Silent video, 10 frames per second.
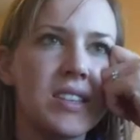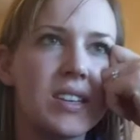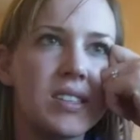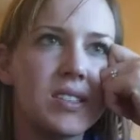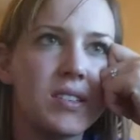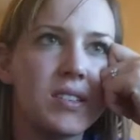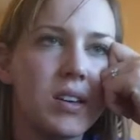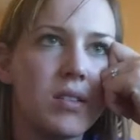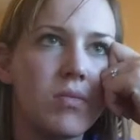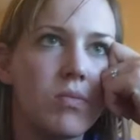
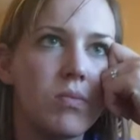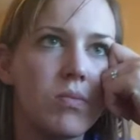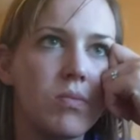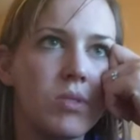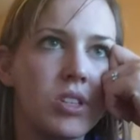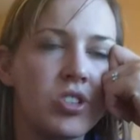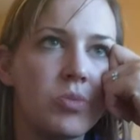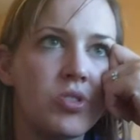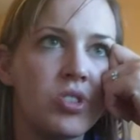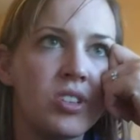the
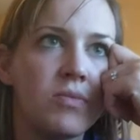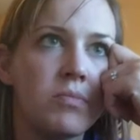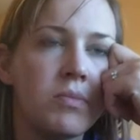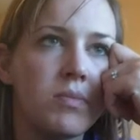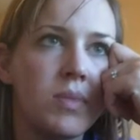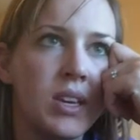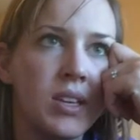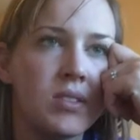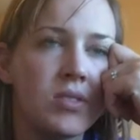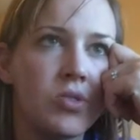distribution of
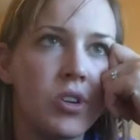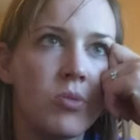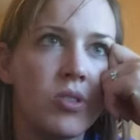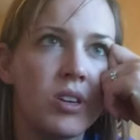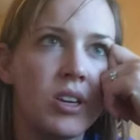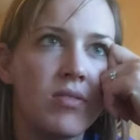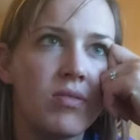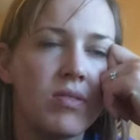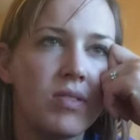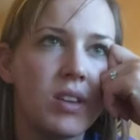means normal if
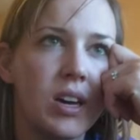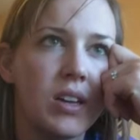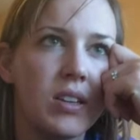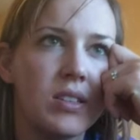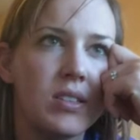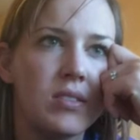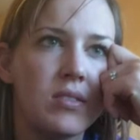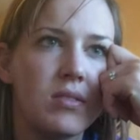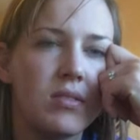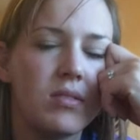the...
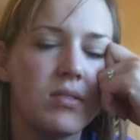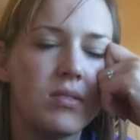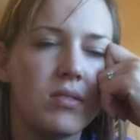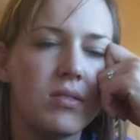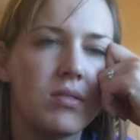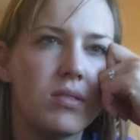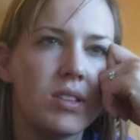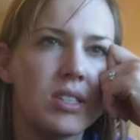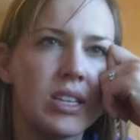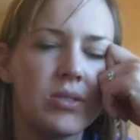
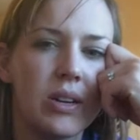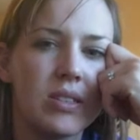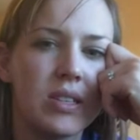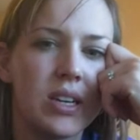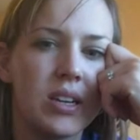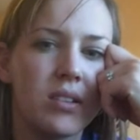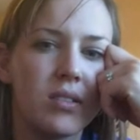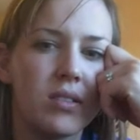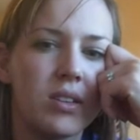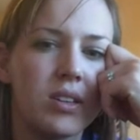Because that's what I was thinking.
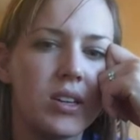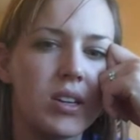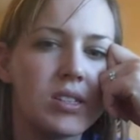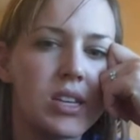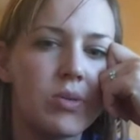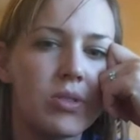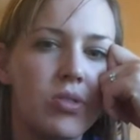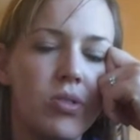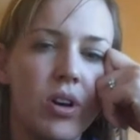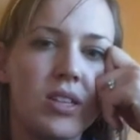Because like with the
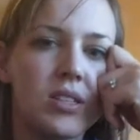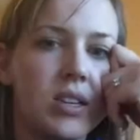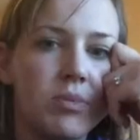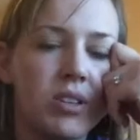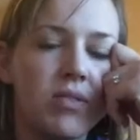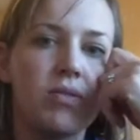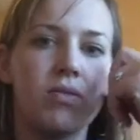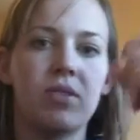whole concept of